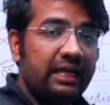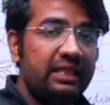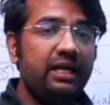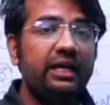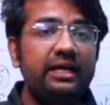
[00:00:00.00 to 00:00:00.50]
In
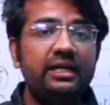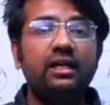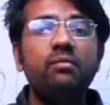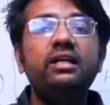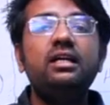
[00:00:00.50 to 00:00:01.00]
the
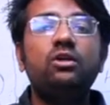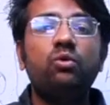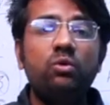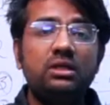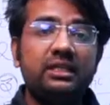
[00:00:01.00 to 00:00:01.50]
intermediate
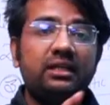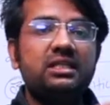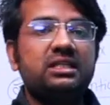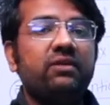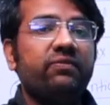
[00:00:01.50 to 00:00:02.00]
code
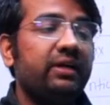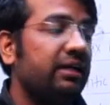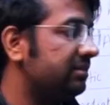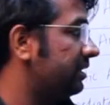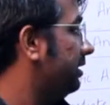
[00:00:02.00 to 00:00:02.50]
generation
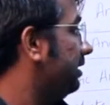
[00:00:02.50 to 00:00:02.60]
phase,